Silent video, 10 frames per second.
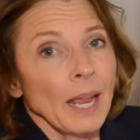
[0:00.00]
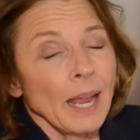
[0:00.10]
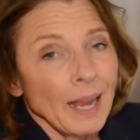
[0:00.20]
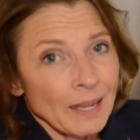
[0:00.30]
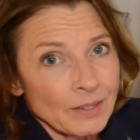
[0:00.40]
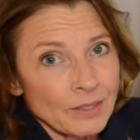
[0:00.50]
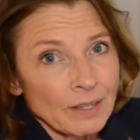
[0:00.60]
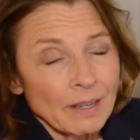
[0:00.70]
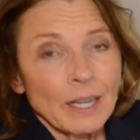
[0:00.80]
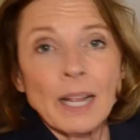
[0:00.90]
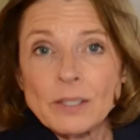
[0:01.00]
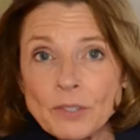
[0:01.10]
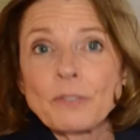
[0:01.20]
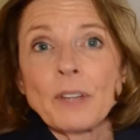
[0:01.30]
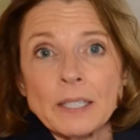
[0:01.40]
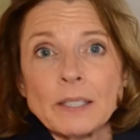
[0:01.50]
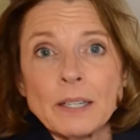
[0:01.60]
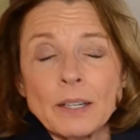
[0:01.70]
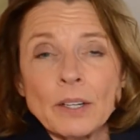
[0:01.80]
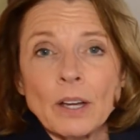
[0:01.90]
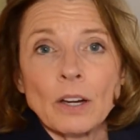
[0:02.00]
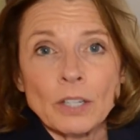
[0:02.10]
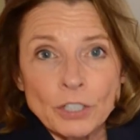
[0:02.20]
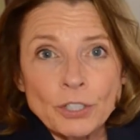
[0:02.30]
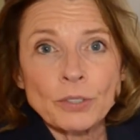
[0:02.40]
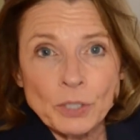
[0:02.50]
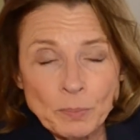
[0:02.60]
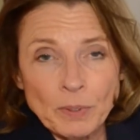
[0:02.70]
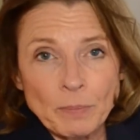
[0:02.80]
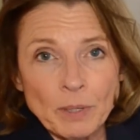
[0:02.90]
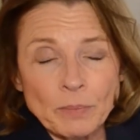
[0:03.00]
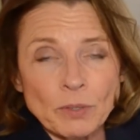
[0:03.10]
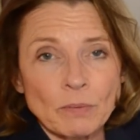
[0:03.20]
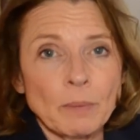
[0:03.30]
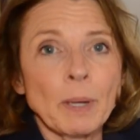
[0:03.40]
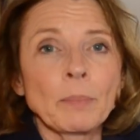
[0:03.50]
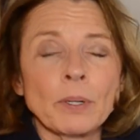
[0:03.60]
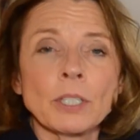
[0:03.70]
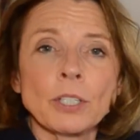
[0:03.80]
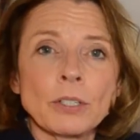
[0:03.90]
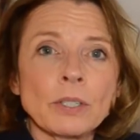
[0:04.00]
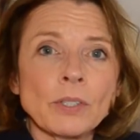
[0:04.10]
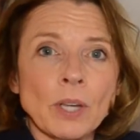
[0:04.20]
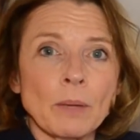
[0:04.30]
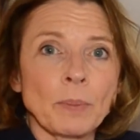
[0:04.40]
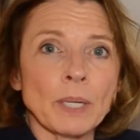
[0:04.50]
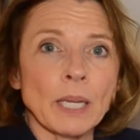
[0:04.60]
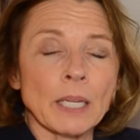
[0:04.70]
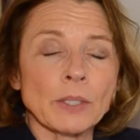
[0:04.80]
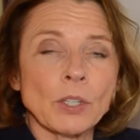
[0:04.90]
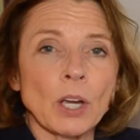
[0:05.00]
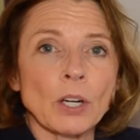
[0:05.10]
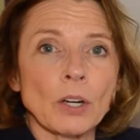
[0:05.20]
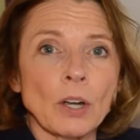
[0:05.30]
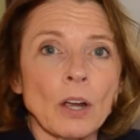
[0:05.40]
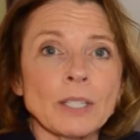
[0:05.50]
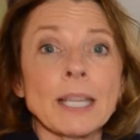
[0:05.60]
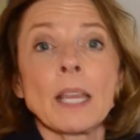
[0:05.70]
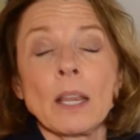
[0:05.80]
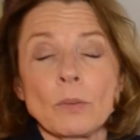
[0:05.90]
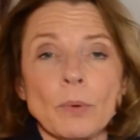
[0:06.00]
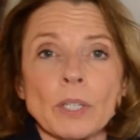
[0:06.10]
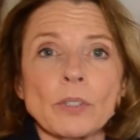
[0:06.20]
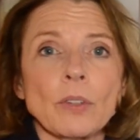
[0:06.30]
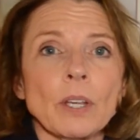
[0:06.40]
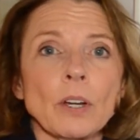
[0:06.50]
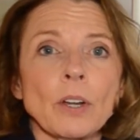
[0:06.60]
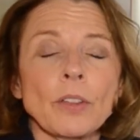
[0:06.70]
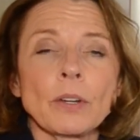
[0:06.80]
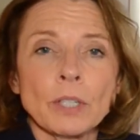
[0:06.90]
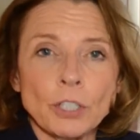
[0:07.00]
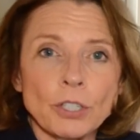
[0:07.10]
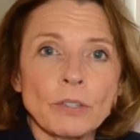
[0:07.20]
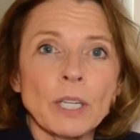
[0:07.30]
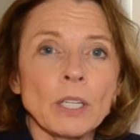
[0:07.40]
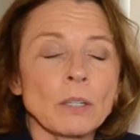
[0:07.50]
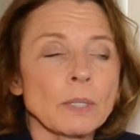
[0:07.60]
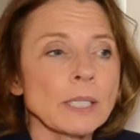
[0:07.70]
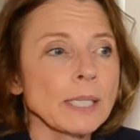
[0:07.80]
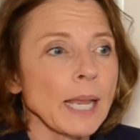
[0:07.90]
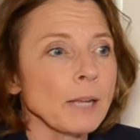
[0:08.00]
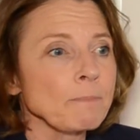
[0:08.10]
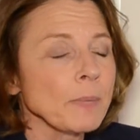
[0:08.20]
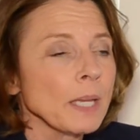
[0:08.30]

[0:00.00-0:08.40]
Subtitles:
And it has affected our insurance premiums. Remember, insurance companies are taking a risk. They're insuring you and saying,